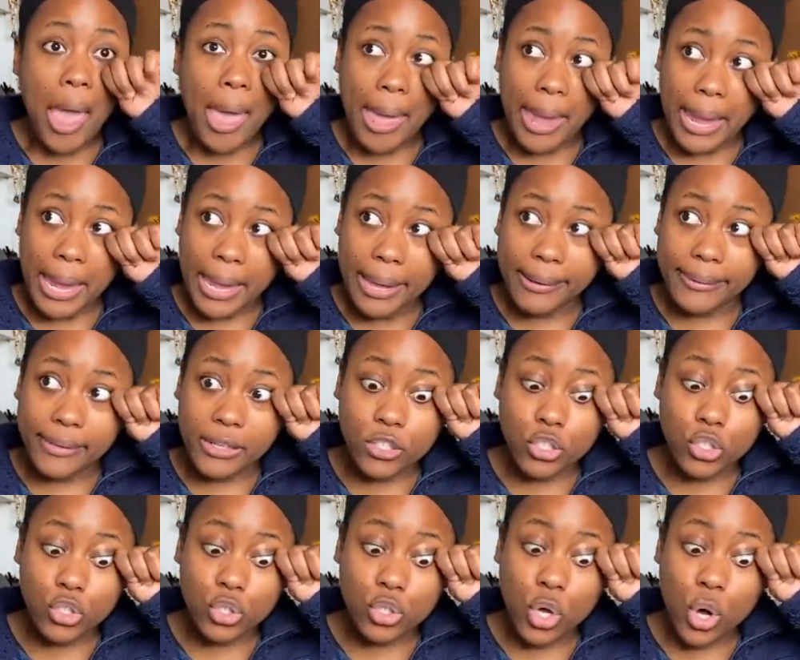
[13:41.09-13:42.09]
And
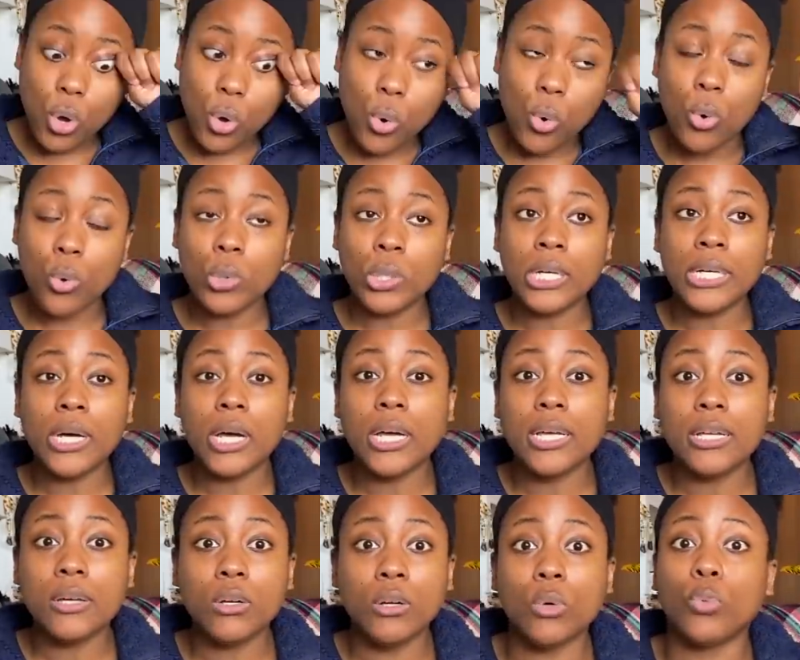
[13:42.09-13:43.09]
so
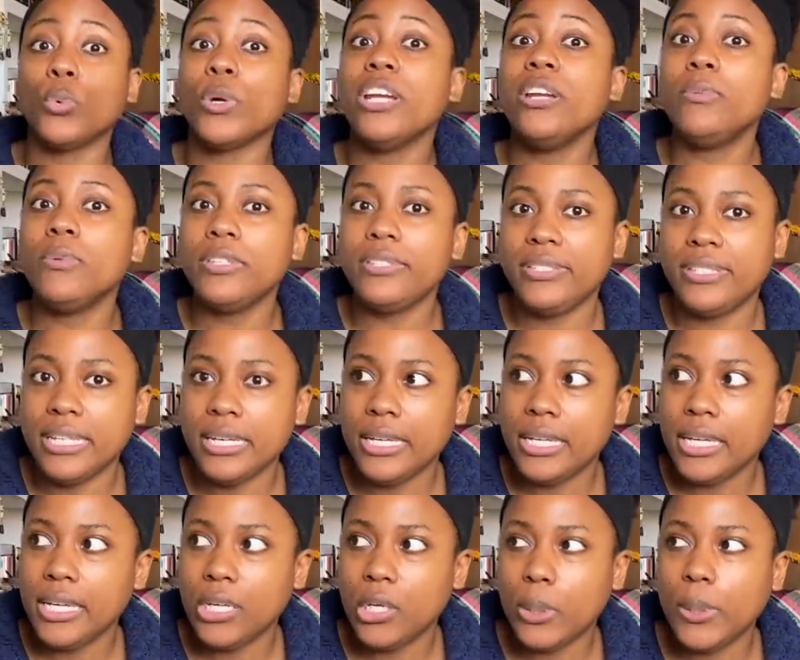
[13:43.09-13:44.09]
Read with
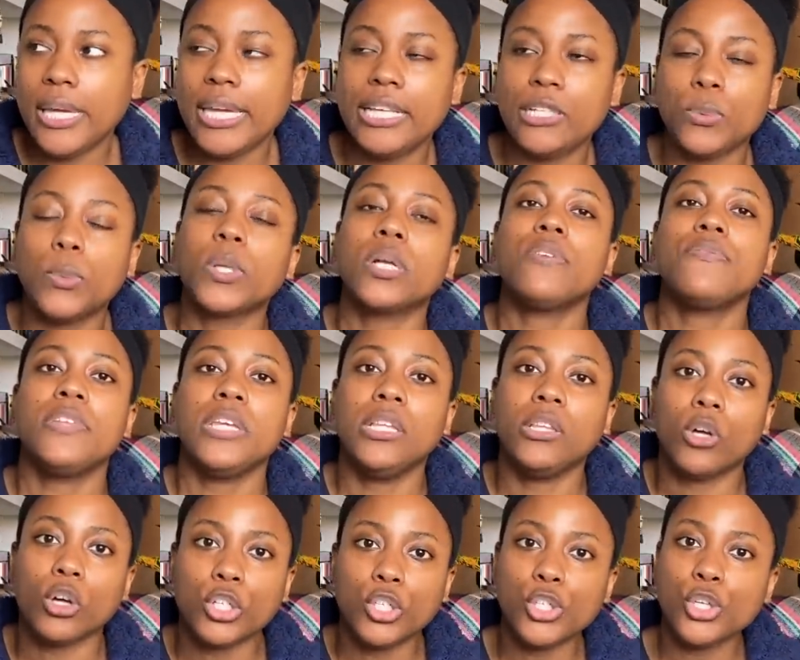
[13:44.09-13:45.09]
Cindy, who is one of the
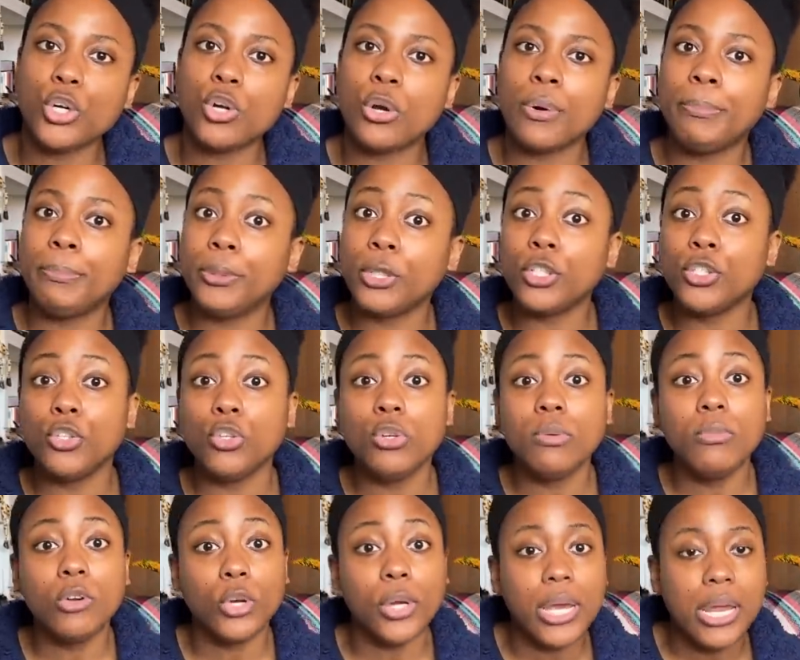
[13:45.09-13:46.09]
larger
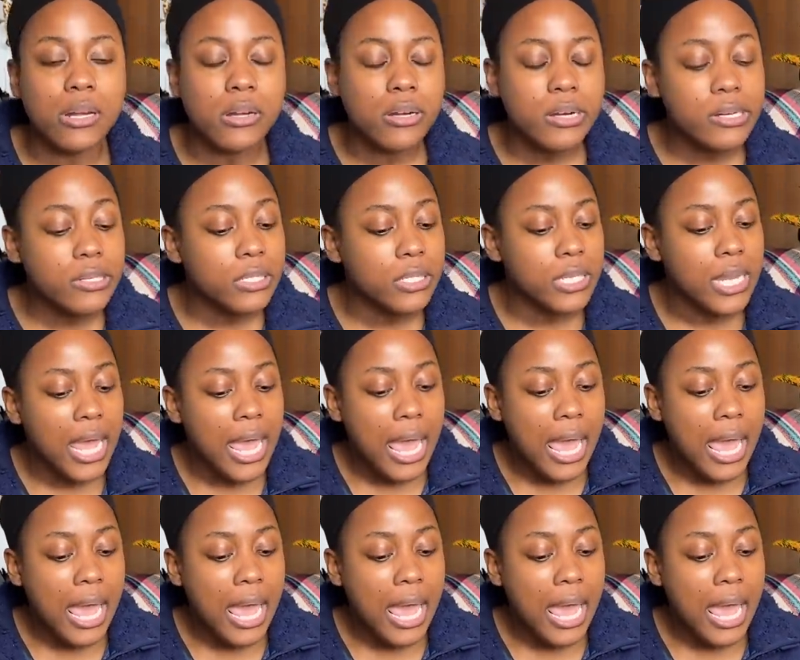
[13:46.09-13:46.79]
BookTube creators,